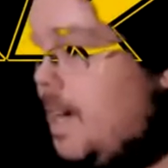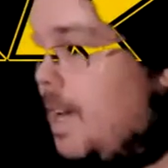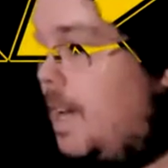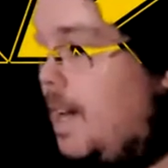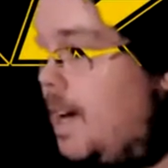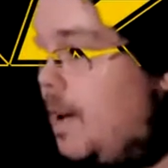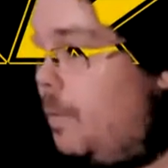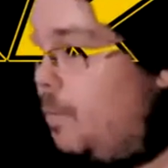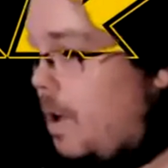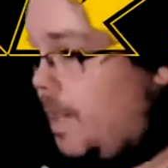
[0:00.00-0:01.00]
uh,
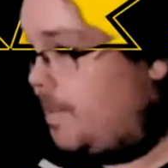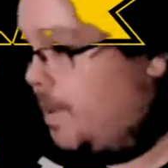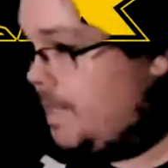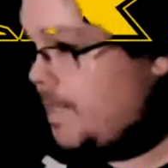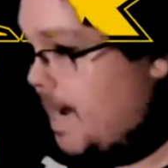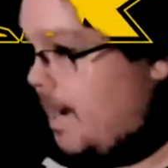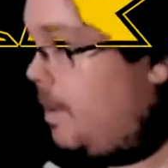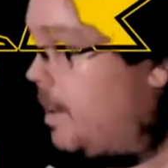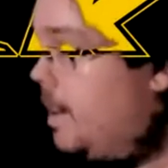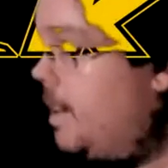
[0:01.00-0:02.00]
when Wally West sat on
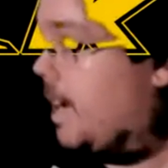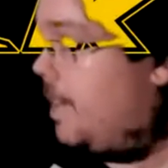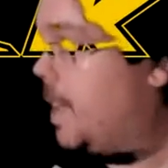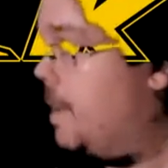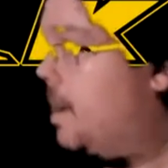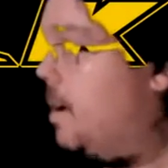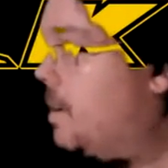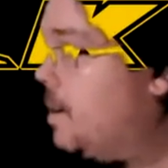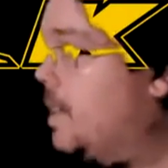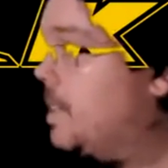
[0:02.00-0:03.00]
it, he got that power.
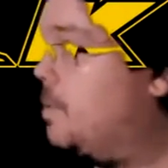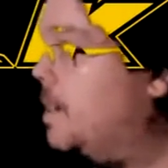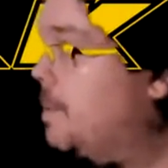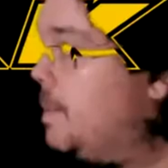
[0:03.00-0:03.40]
That's what happened.